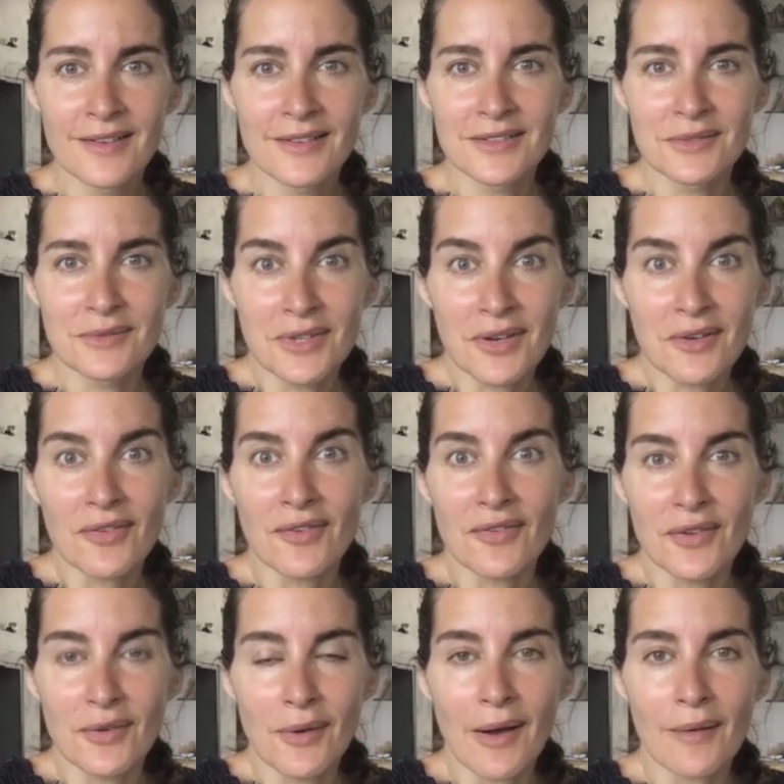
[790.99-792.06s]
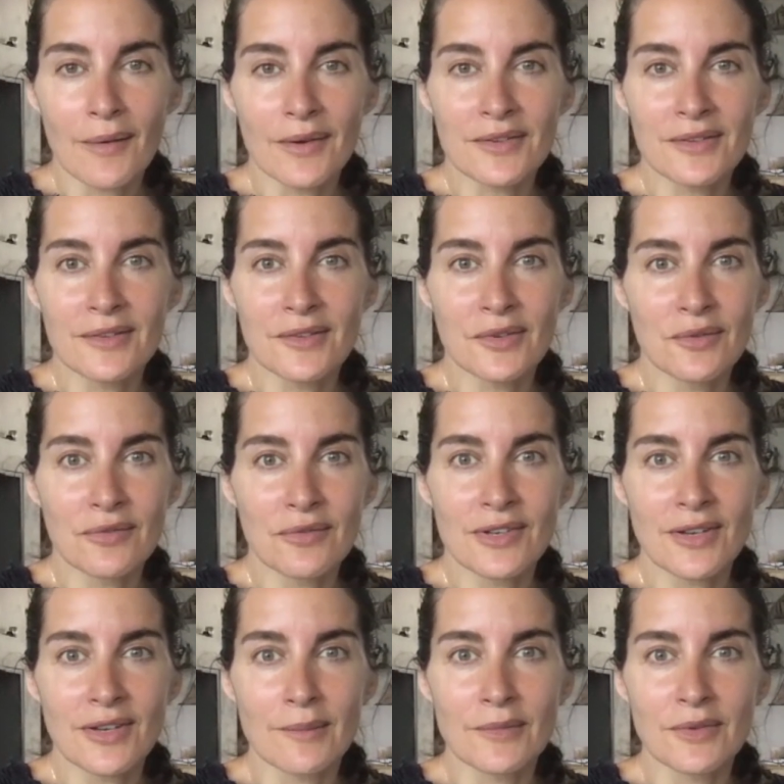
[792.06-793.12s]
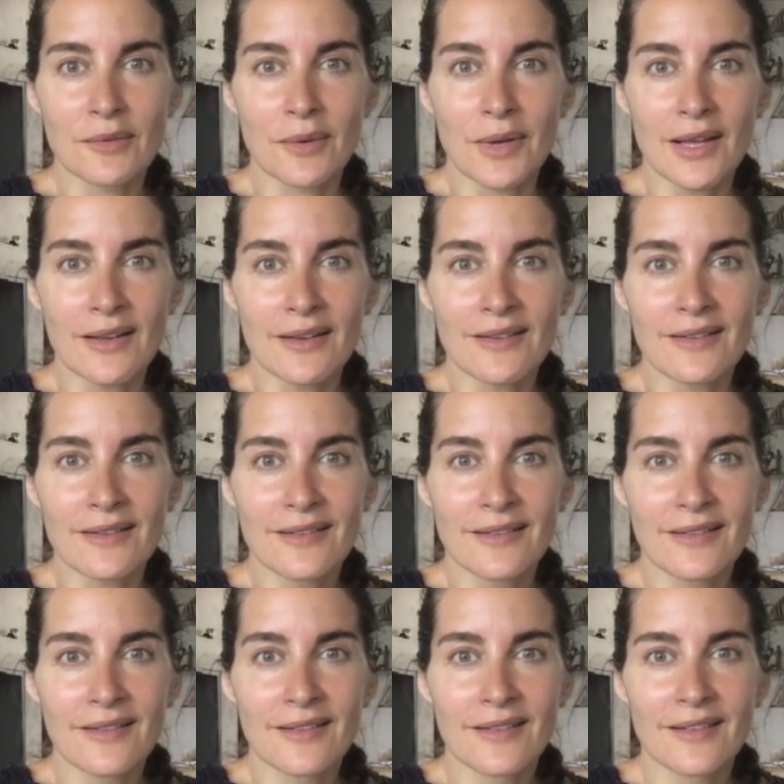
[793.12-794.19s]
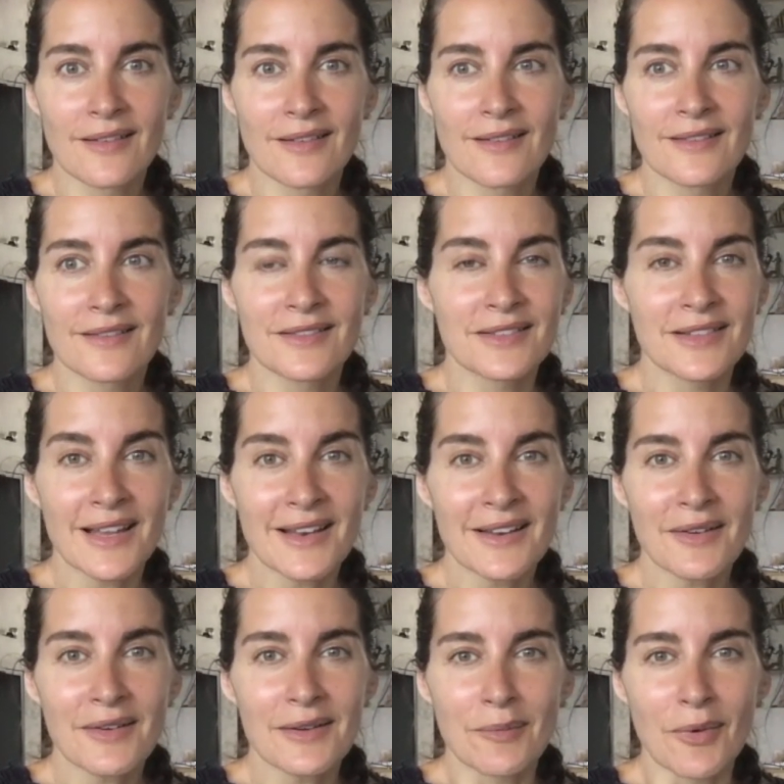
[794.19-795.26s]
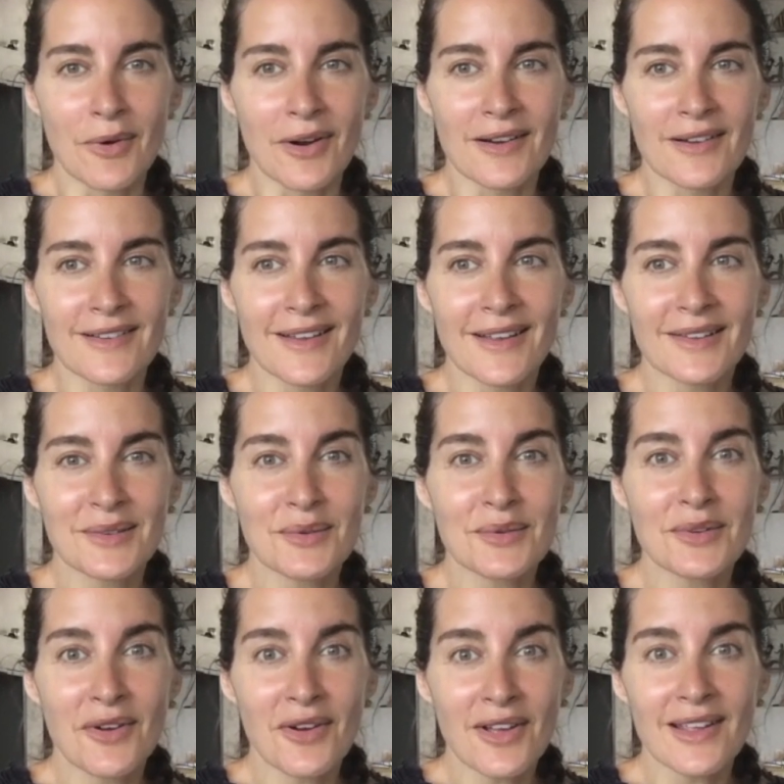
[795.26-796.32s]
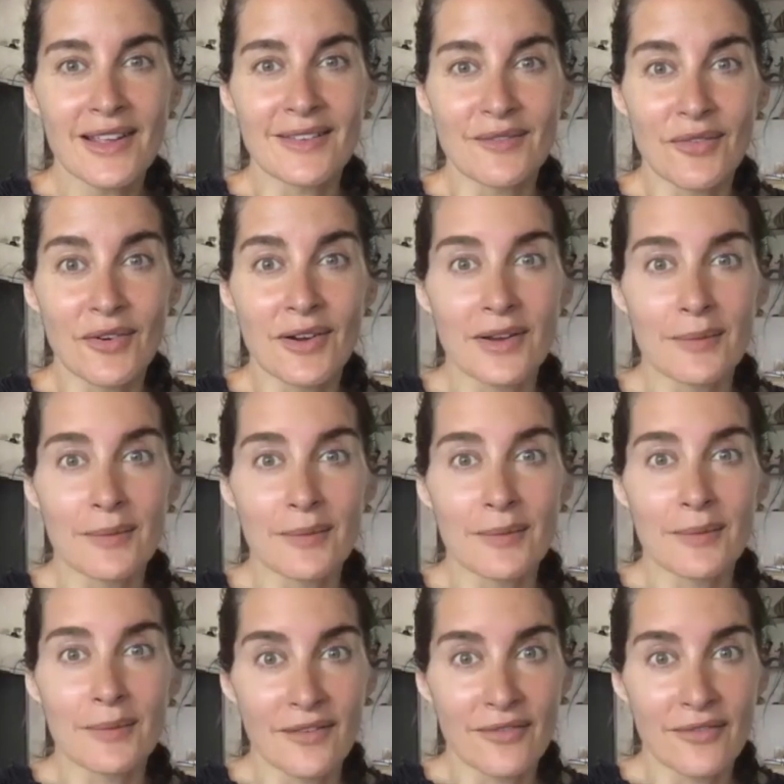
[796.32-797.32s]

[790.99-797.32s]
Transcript: She was here for a few hours, 2-3 times a week. She's not here anymore. Guess who's cooking for himself?